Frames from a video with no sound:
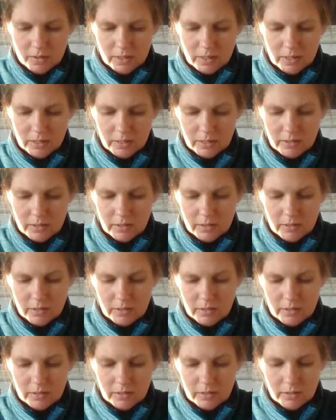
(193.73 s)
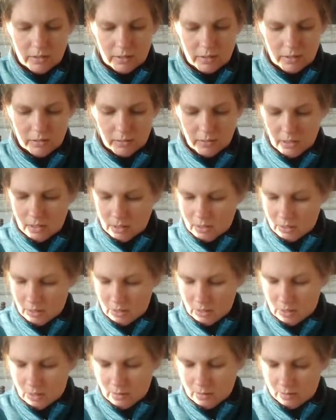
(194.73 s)
This silky
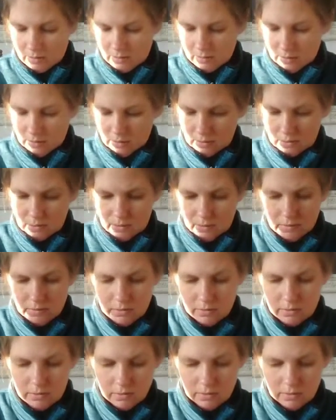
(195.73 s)
stuff is